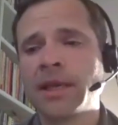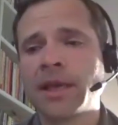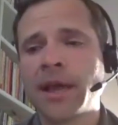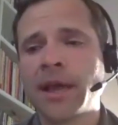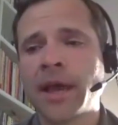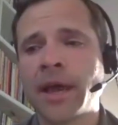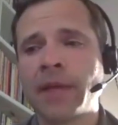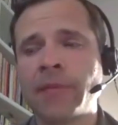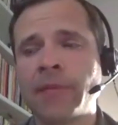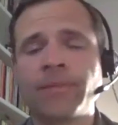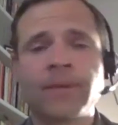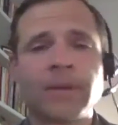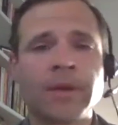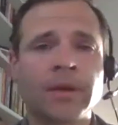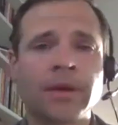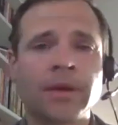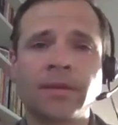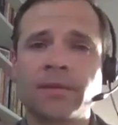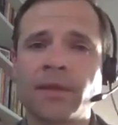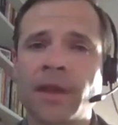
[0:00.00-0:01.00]
Um, you're
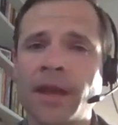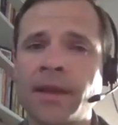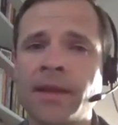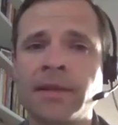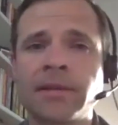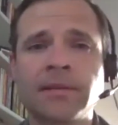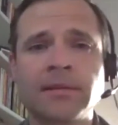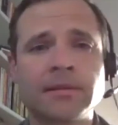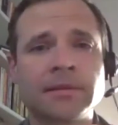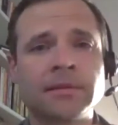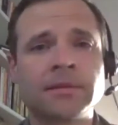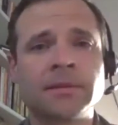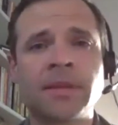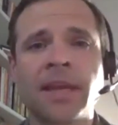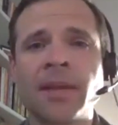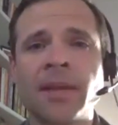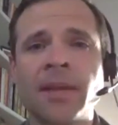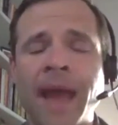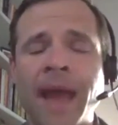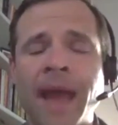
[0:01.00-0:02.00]
going to sign it
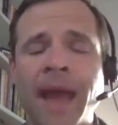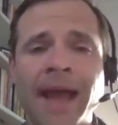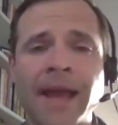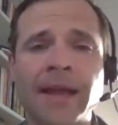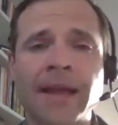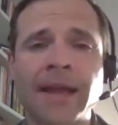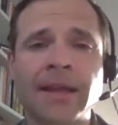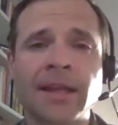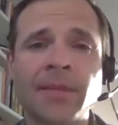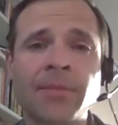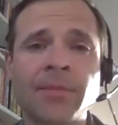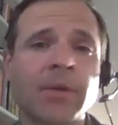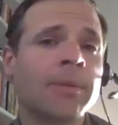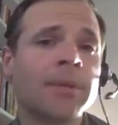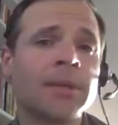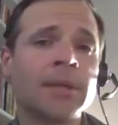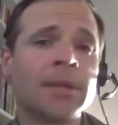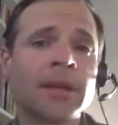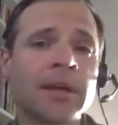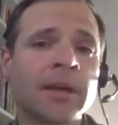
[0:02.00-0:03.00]
send it back and they
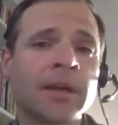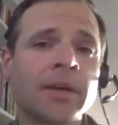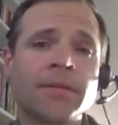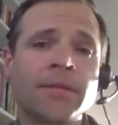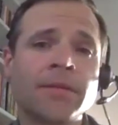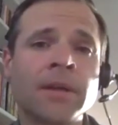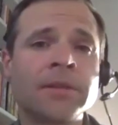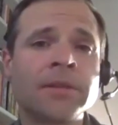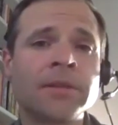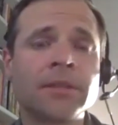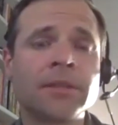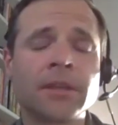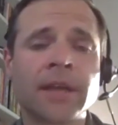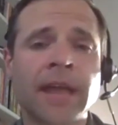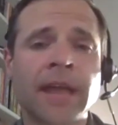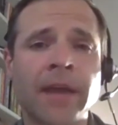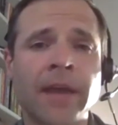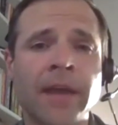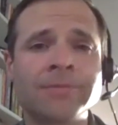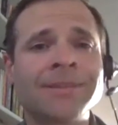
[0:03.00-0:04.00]
probably are going to fund your
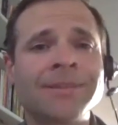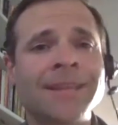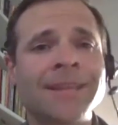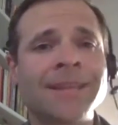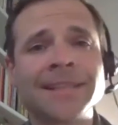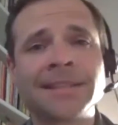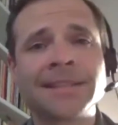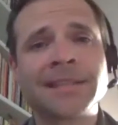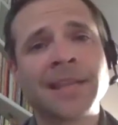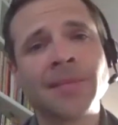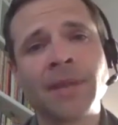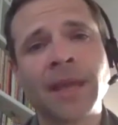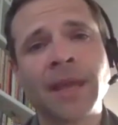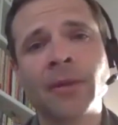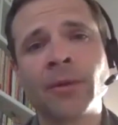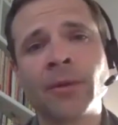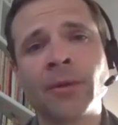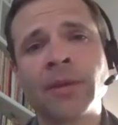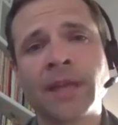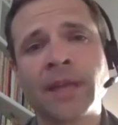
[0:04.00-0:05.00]
account that same
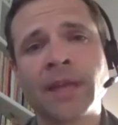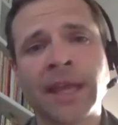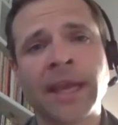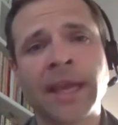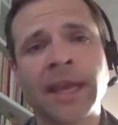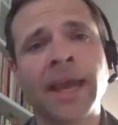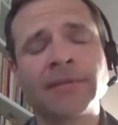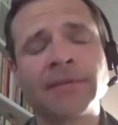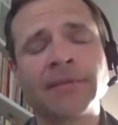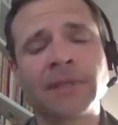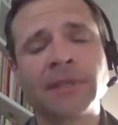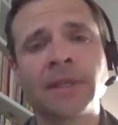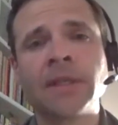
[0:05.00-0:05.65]
day or the day after